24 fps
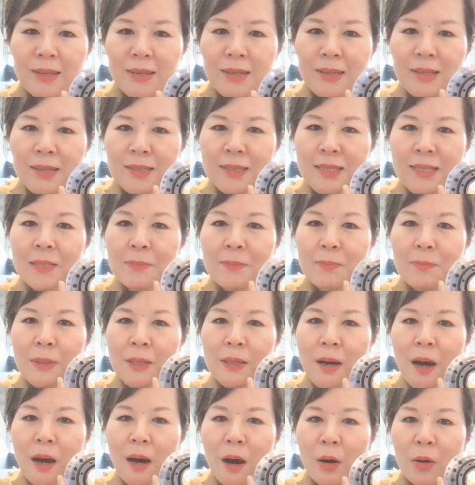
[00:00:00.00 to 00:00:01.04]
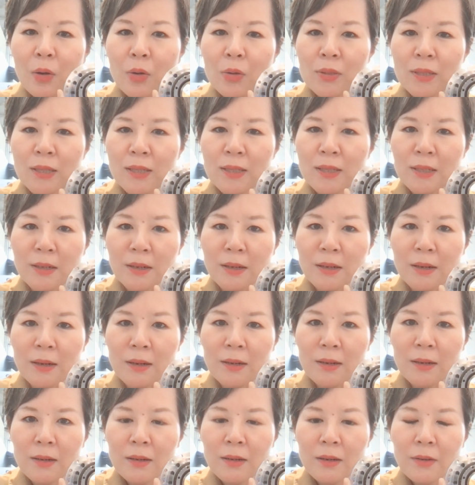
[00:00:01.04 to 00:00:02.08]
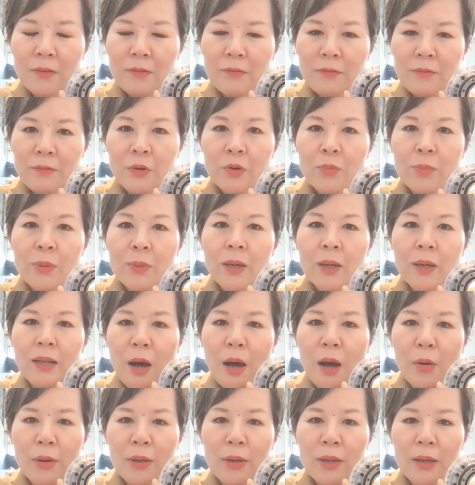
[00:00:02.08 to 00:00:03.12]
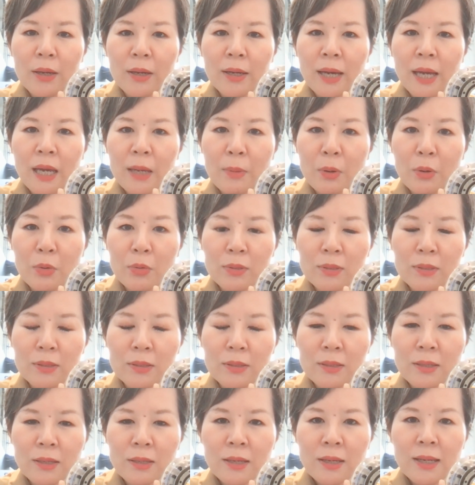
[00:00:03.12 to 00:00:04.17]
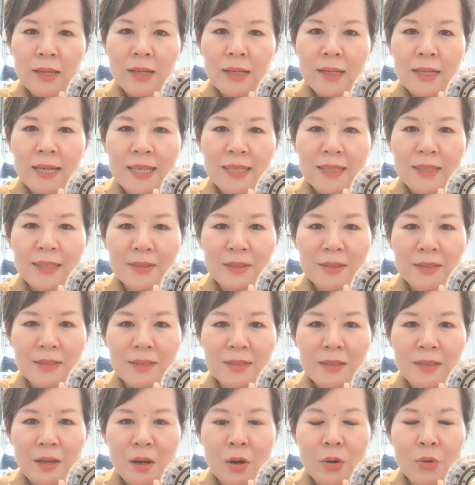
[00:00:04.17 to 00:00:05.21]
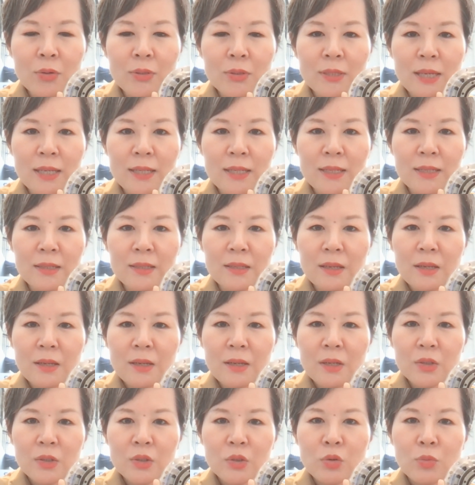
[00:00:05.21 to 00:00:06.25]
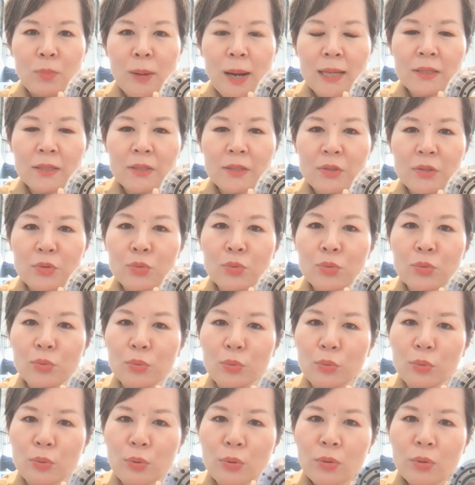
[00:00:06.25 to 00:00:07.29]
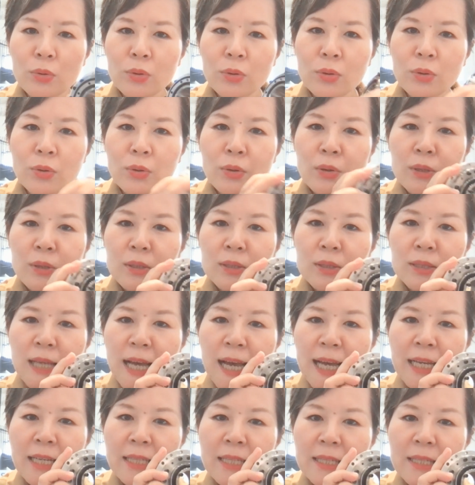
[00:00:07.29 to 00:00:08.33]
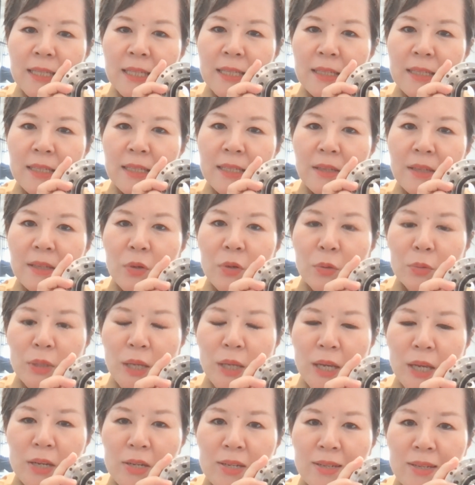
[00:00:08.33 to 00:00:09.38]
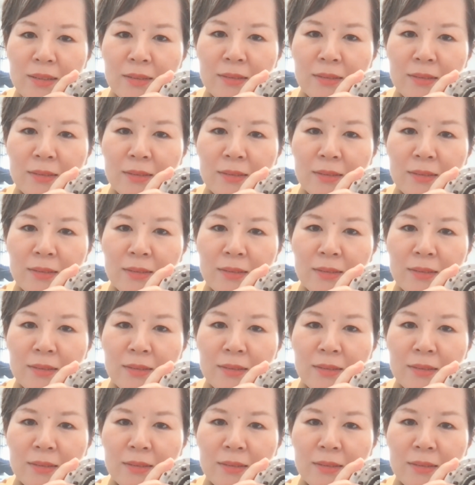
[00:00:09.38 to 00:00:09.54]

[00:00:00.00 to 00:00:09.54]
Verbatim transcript: This big hollow center will be allowing cables, lasers, hoses to pass through the axis of rotation.